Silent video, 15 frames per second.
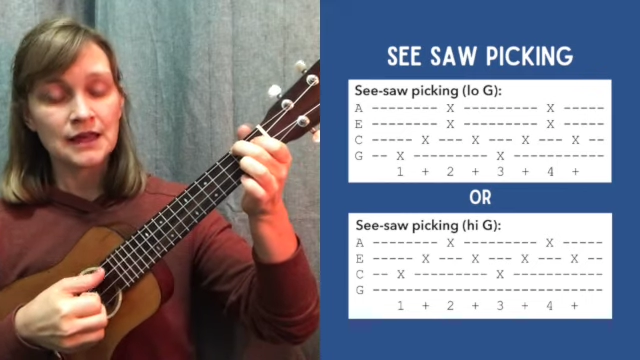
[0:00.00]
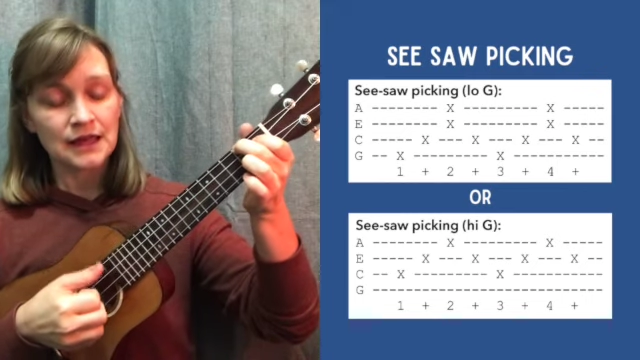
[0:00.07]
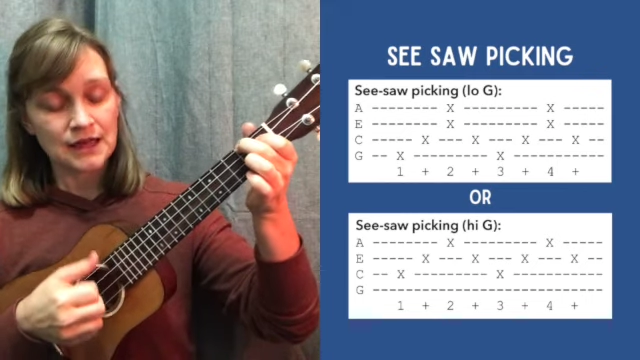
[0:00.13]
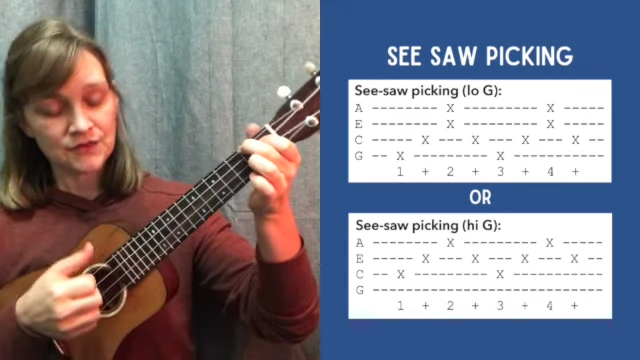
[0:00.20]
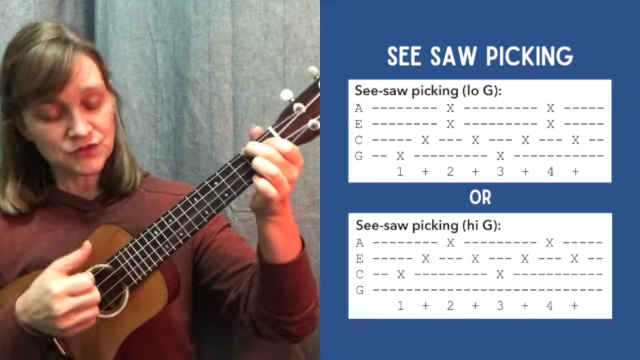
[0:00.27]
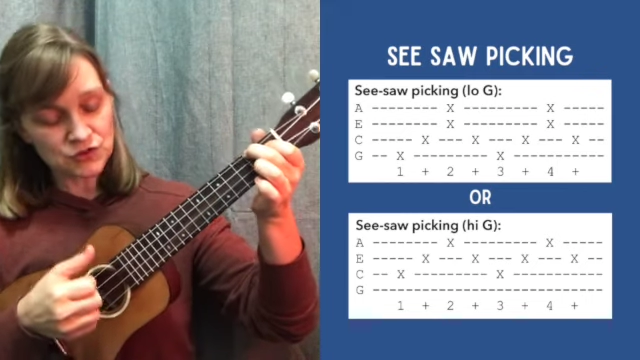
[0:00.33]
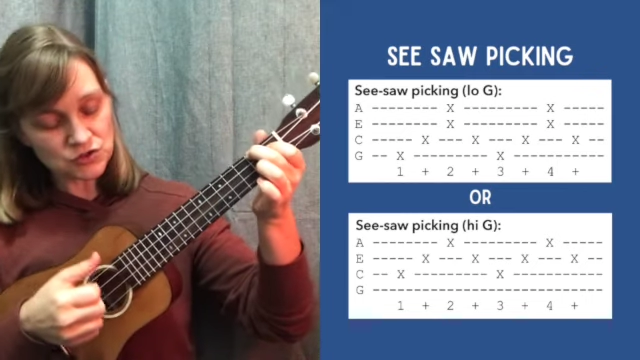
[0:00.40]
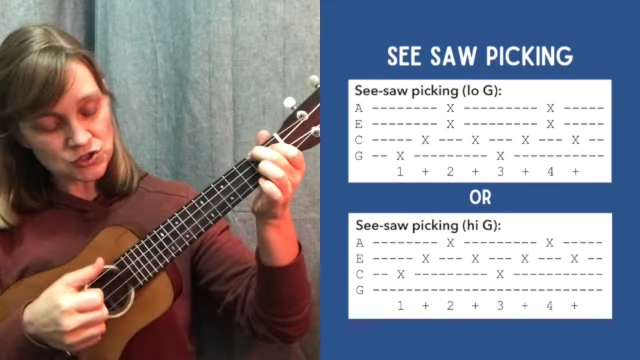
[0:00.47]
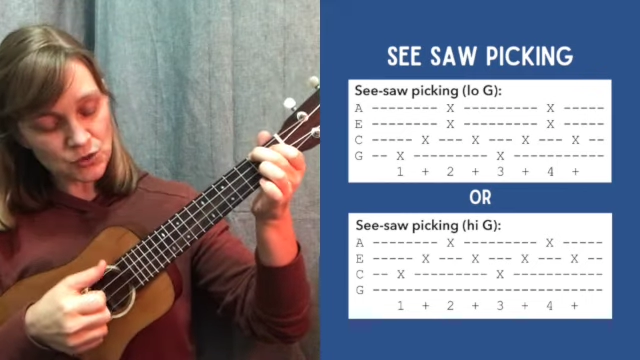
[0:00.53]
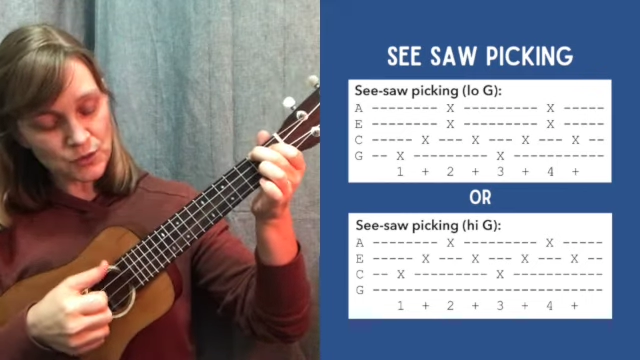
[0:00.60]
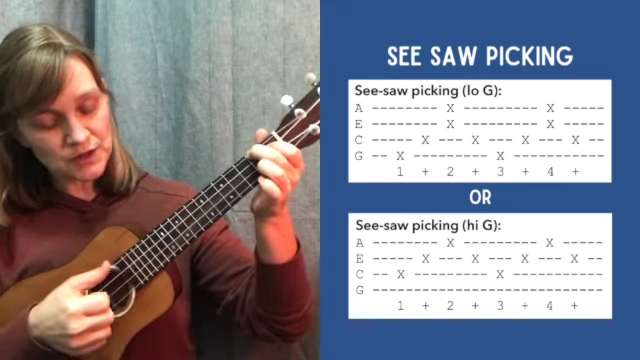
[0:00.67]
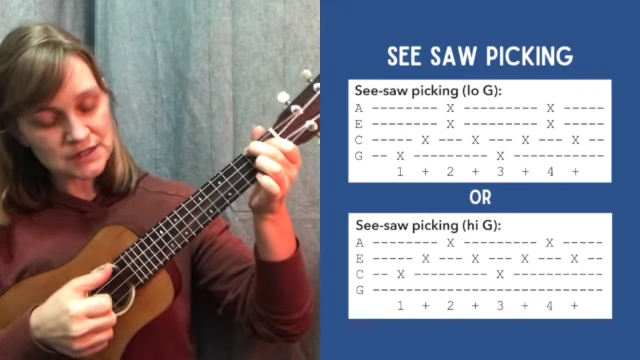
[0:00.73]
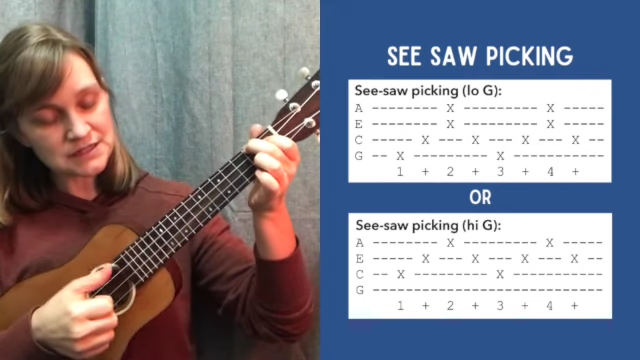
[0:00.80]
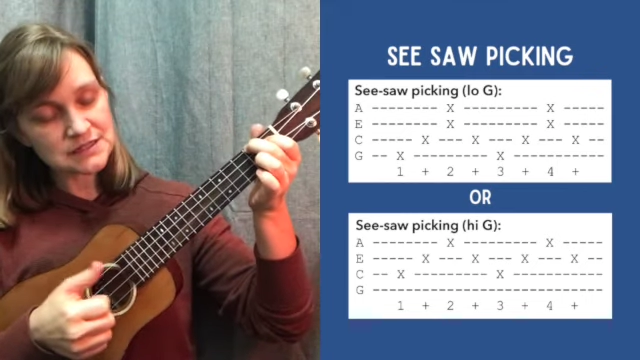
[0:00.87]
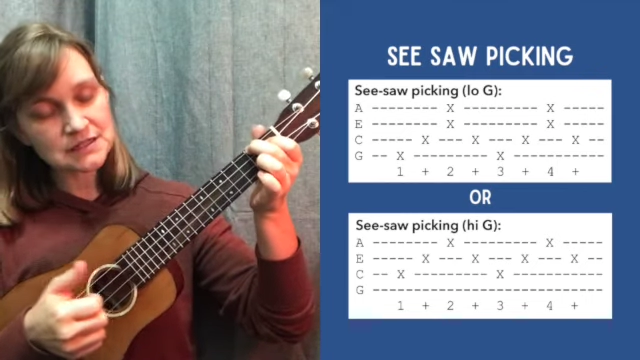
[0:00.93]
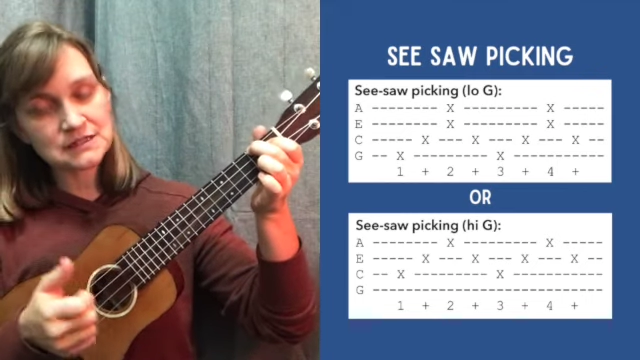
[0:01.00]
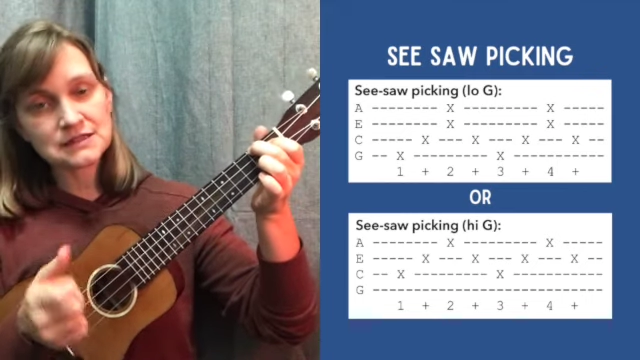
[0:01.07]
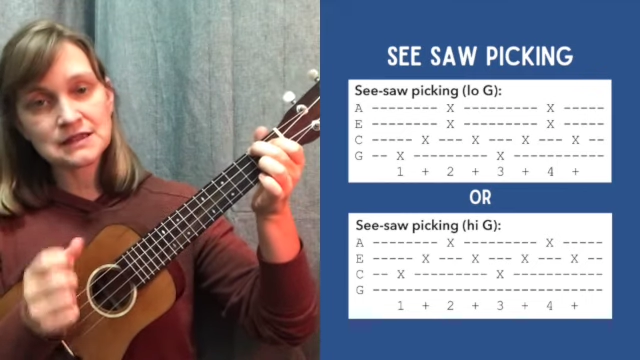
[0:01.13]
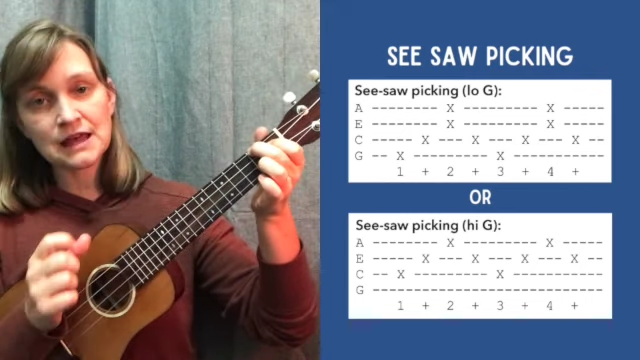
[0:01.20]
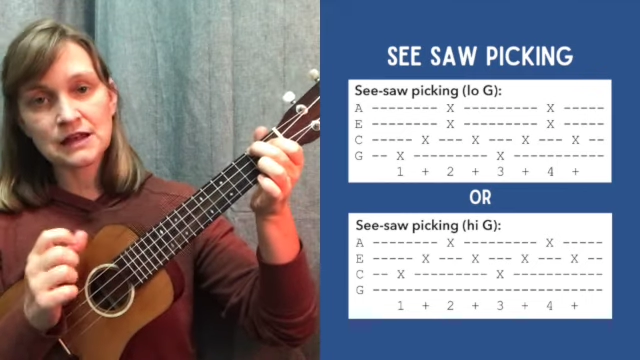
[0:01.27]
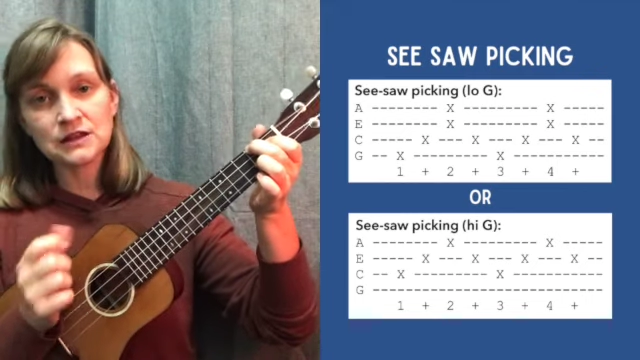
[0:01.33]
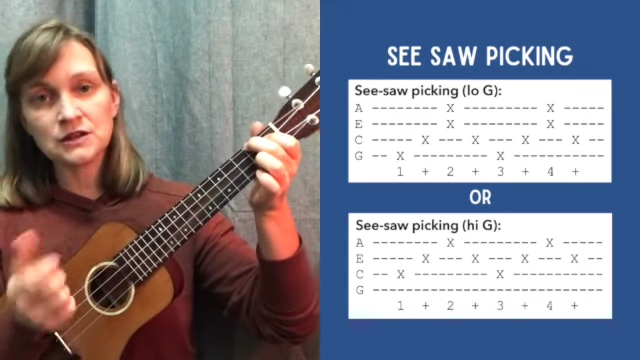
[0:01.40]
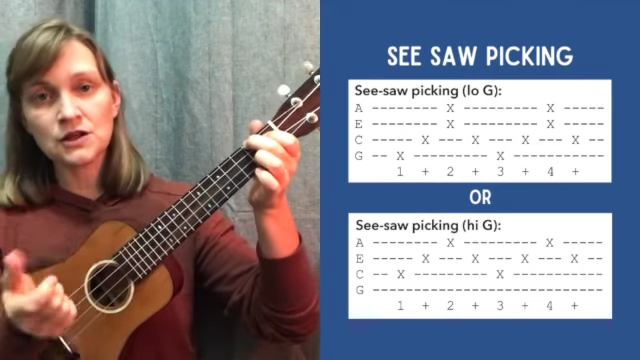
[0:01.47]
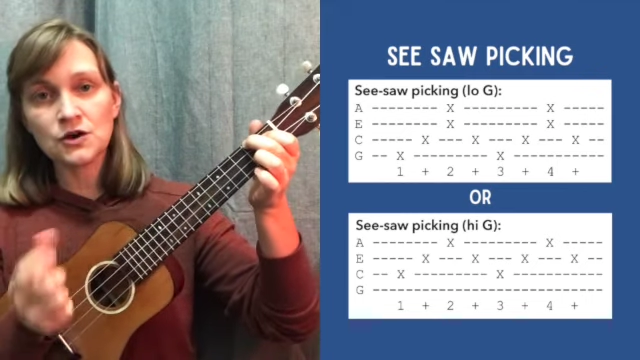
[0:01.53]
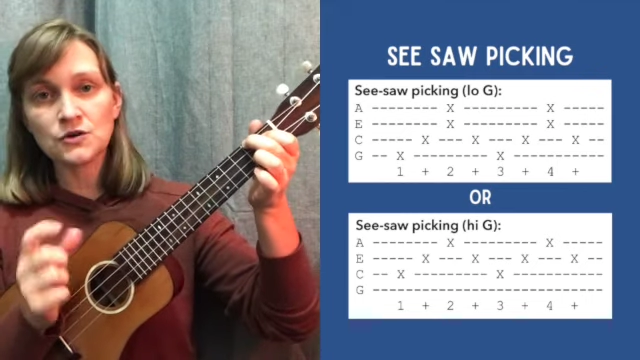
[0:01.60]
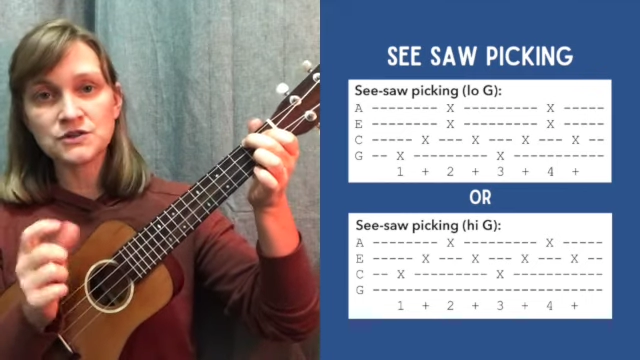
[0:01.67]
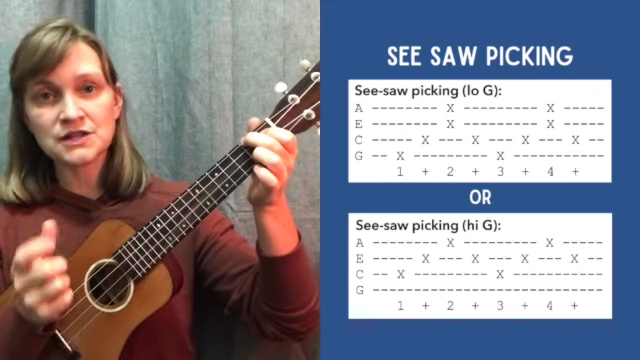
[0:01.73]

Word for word: If you do want to stick to that low